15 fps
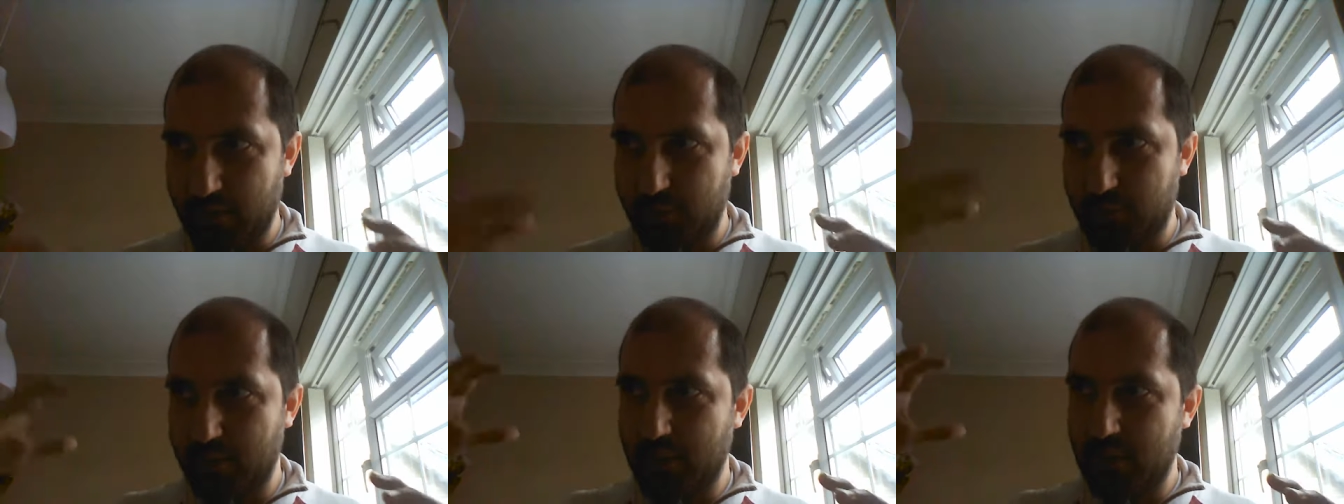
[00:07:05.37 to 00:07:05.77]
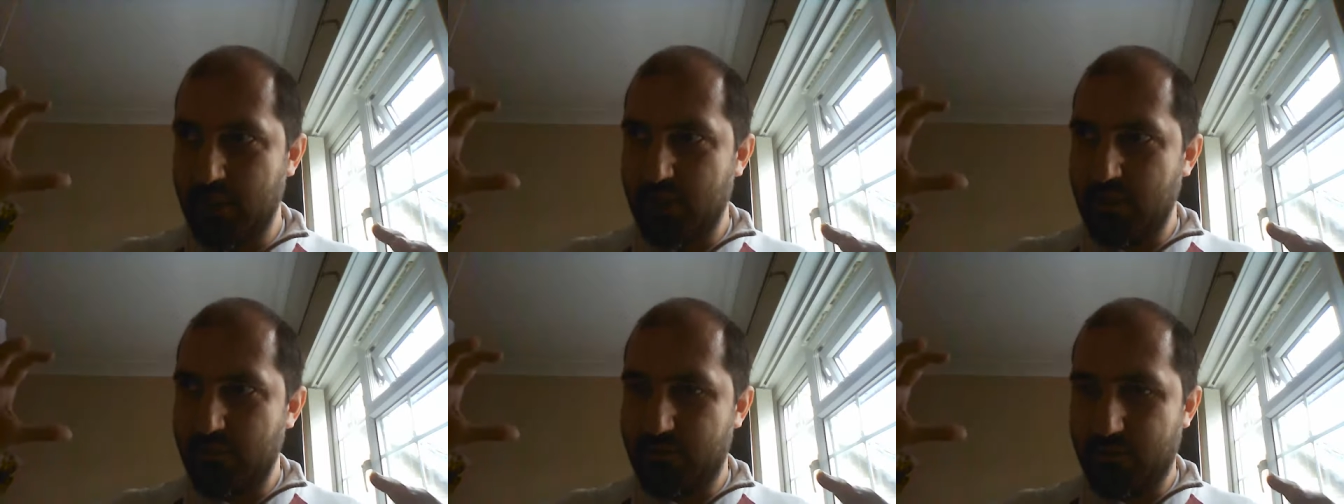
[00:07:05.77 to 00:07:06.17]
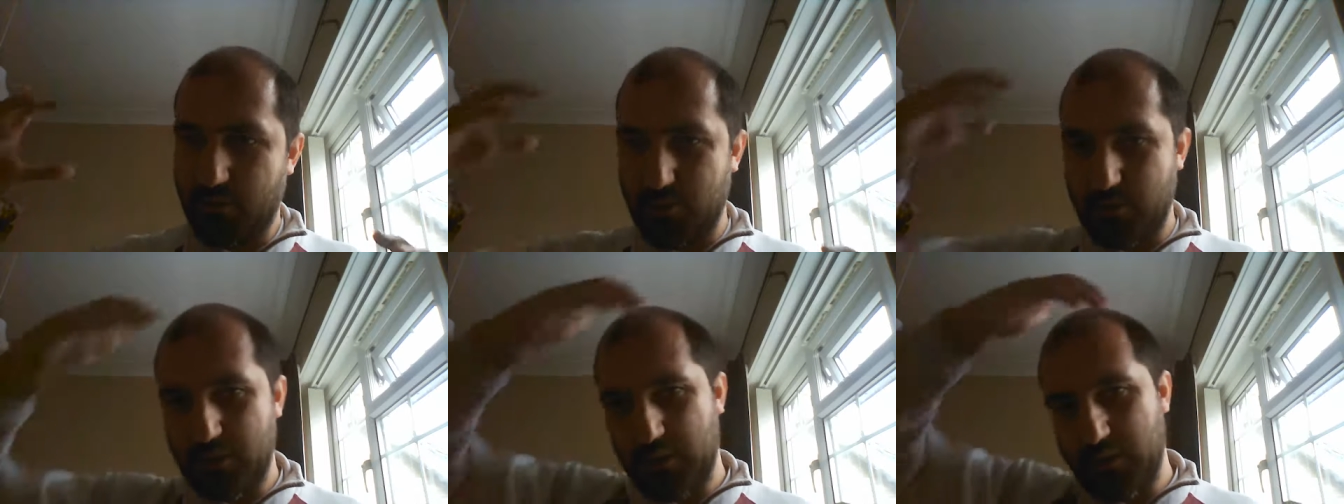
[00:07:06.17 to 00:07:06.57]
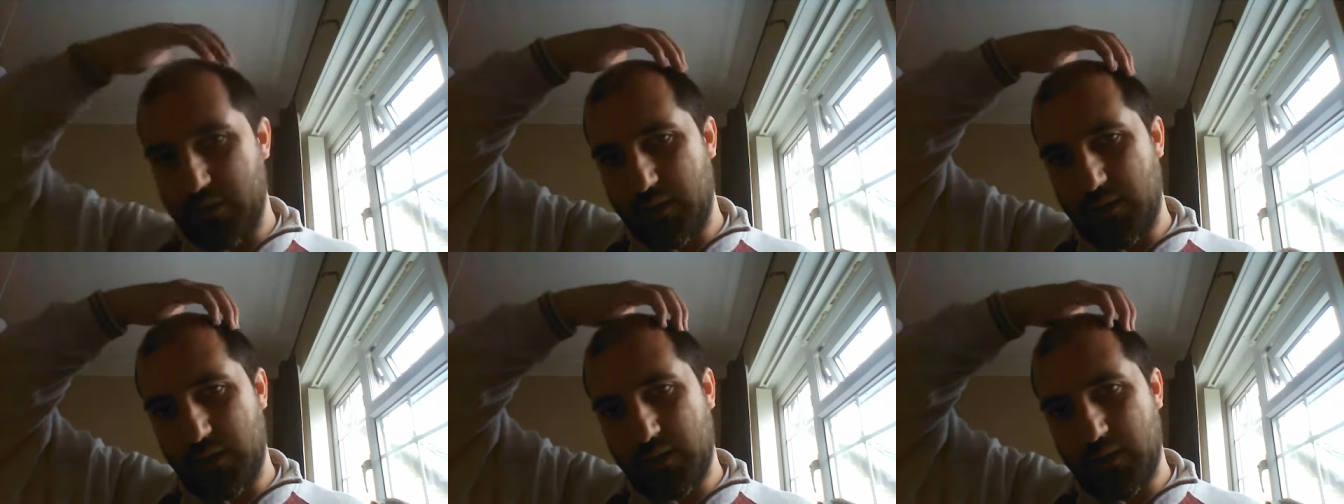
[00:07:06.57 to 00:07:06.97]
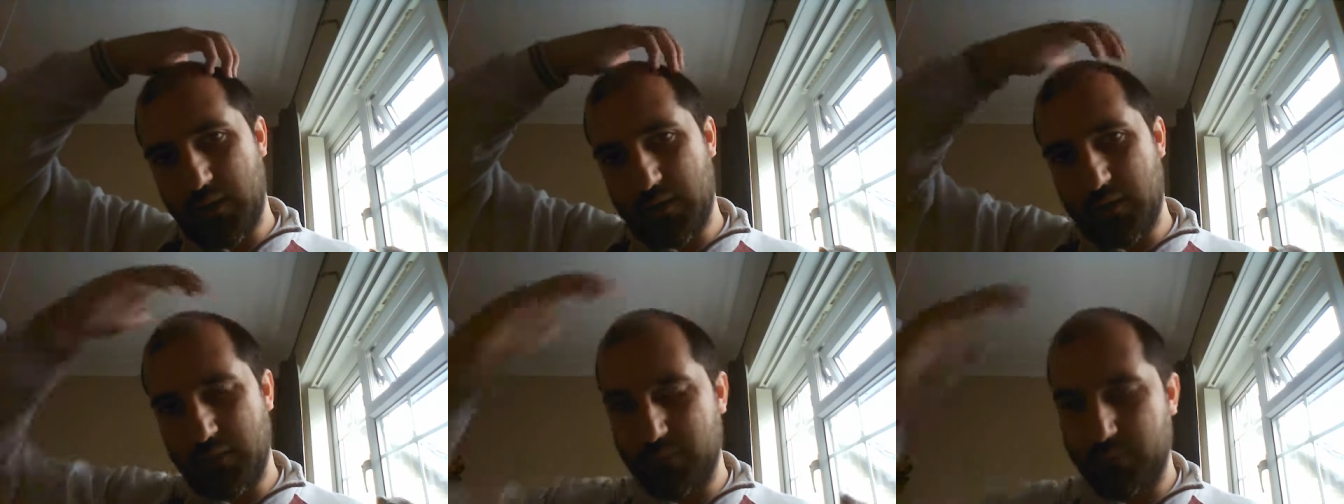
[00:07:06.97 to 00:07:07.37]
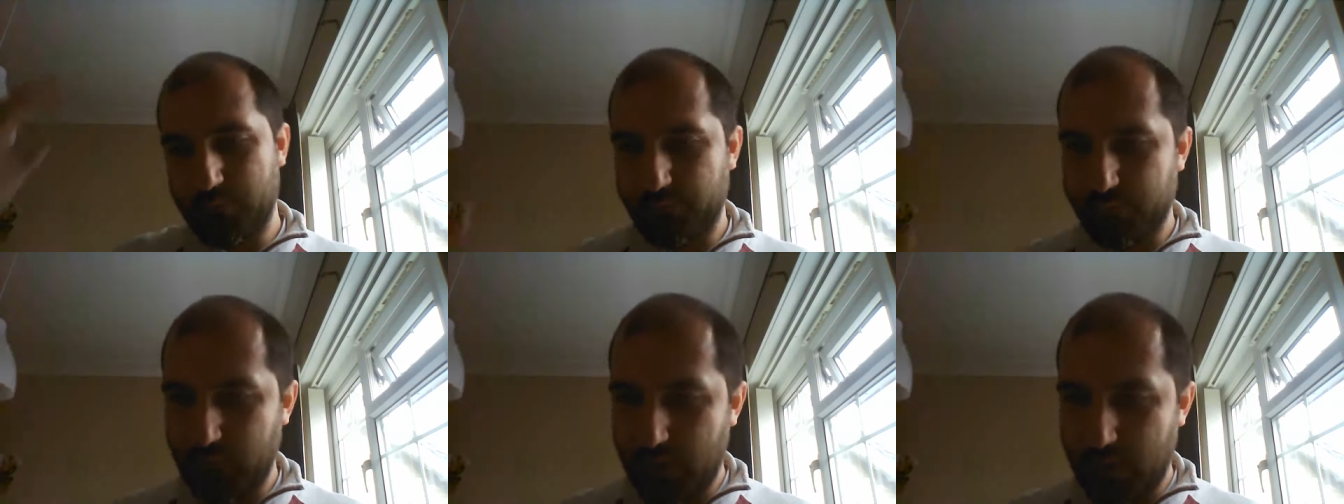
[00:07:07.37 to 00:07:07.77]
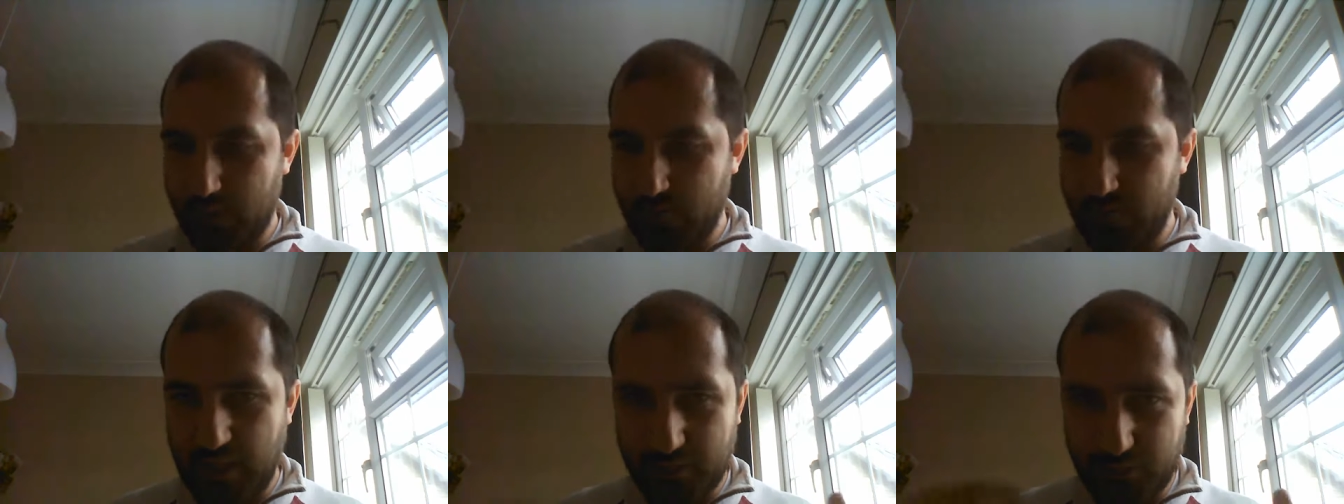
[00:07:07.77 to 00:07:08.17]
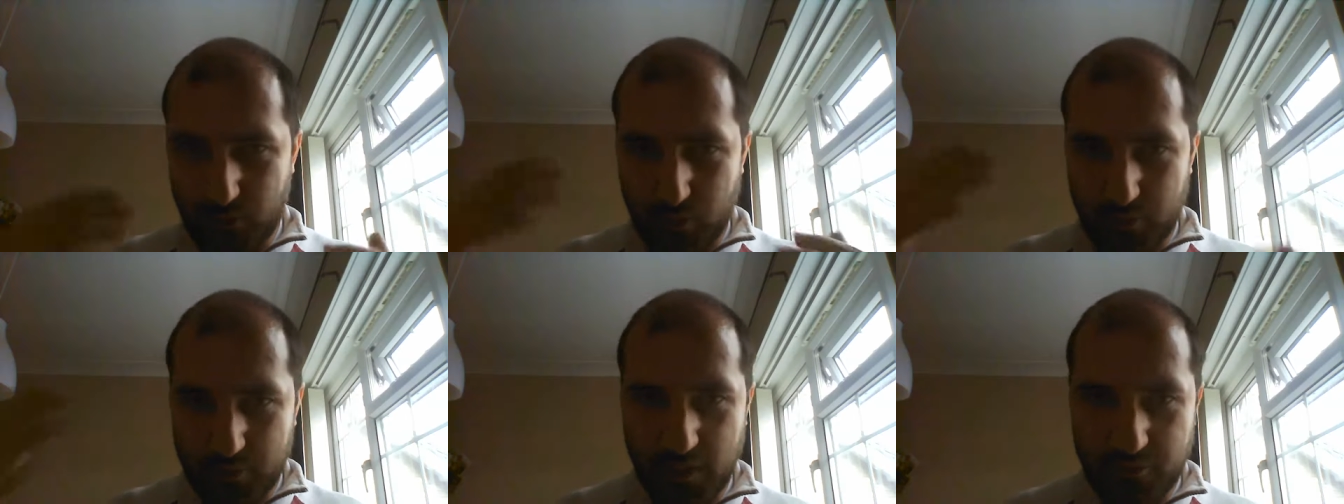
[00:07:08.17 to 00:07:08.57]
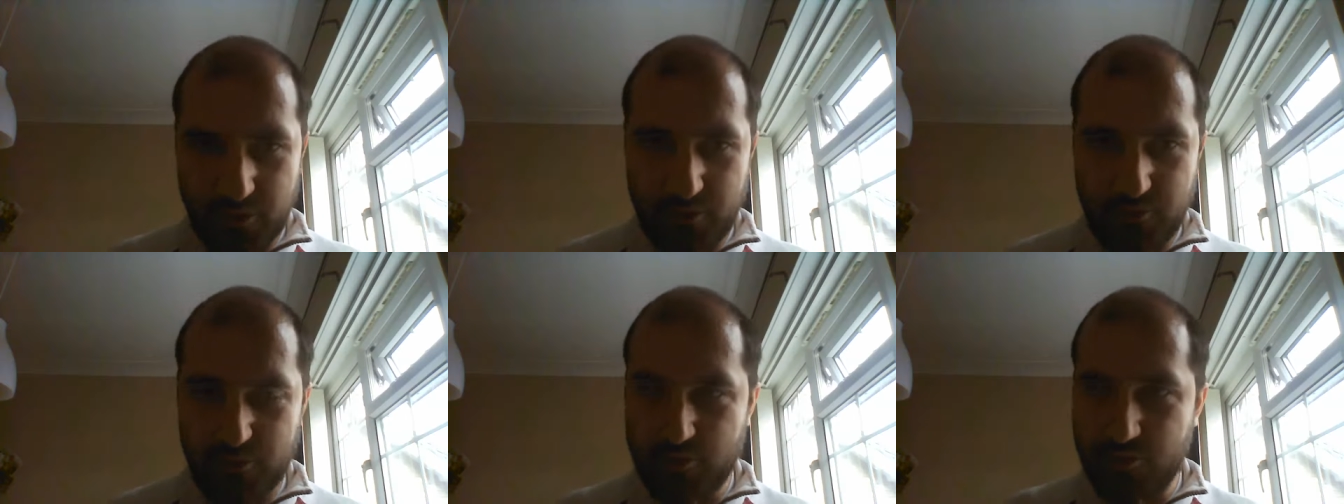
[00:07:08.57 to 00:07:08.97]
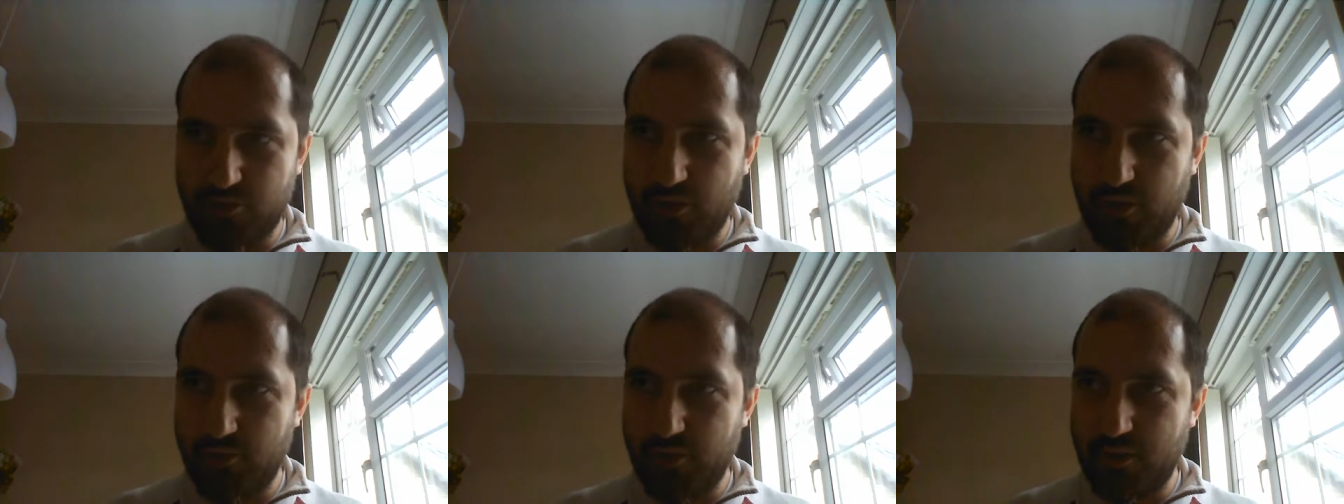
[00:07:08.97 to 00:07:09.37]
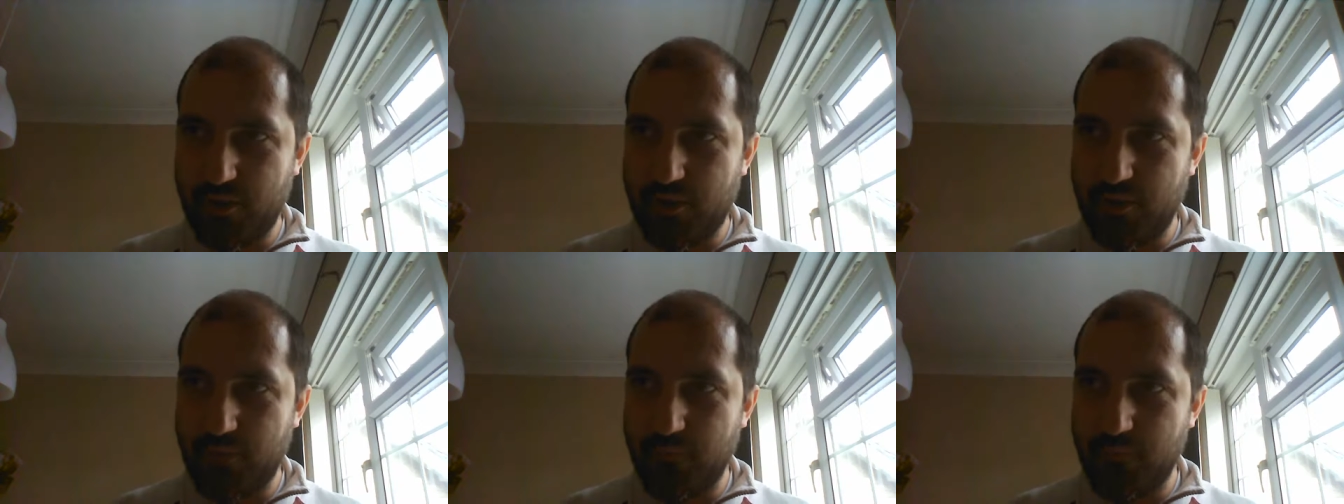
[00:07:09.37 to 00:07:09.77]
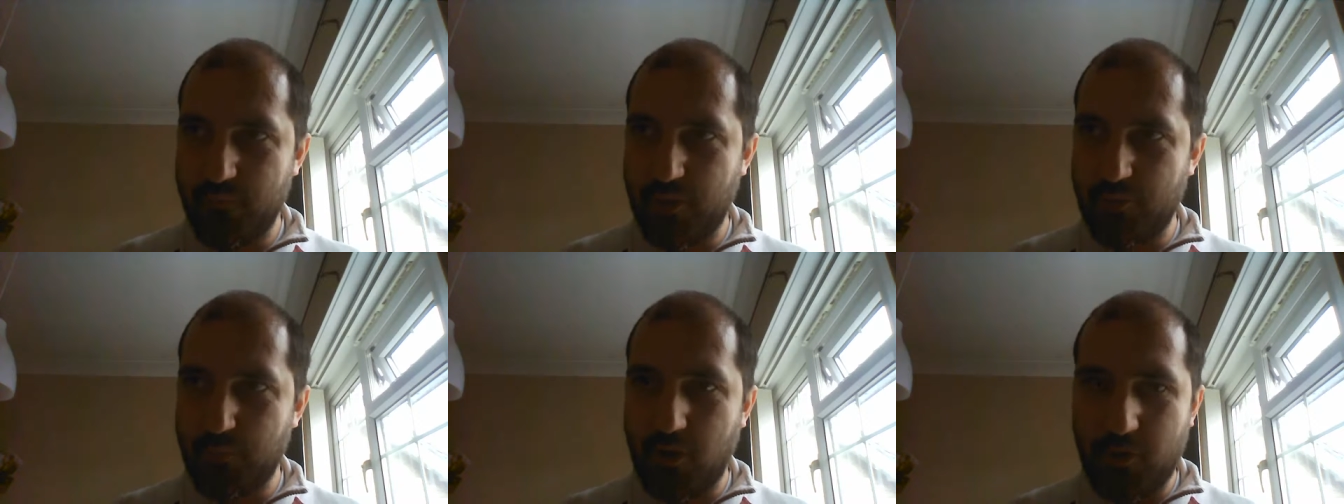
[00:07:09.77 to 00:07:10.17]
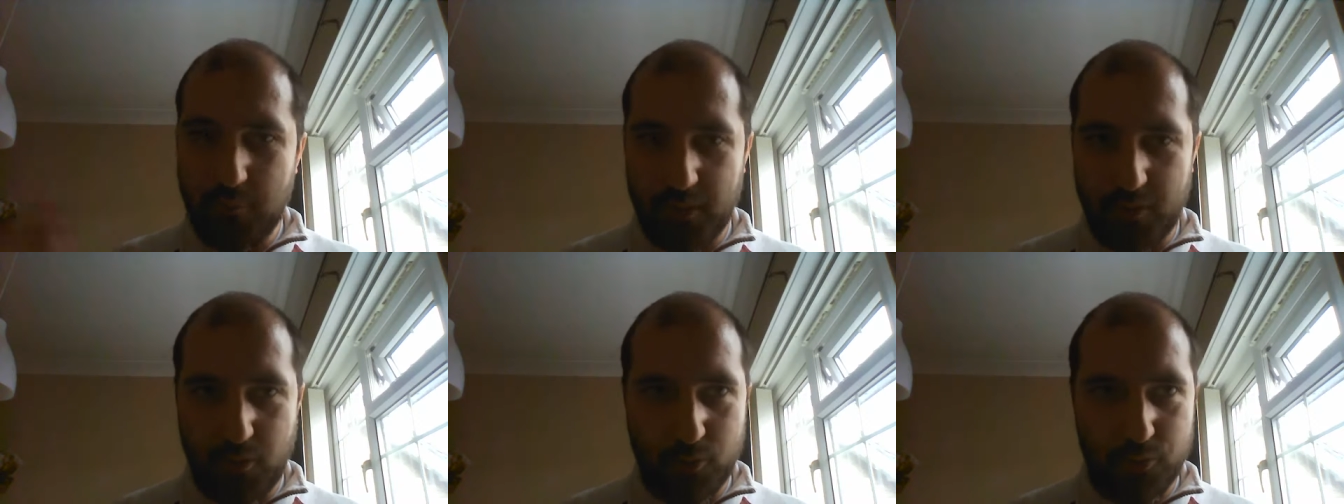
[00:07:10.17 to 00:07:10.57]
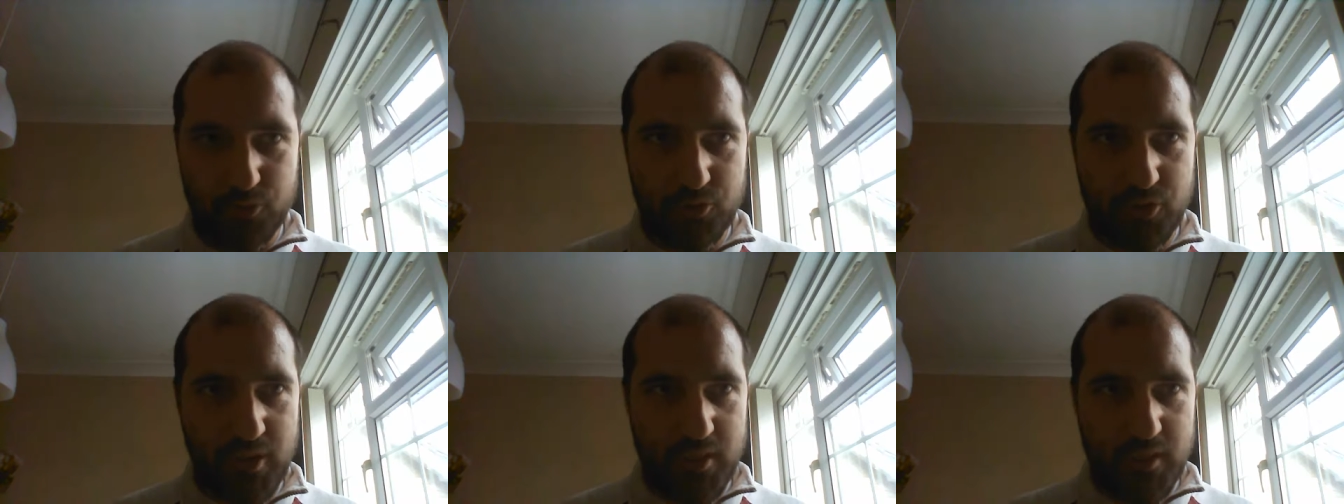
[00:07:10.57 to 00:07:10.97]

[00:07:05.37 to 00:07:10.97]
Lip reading: hope for it, dyslexic organisations, as part of my goals,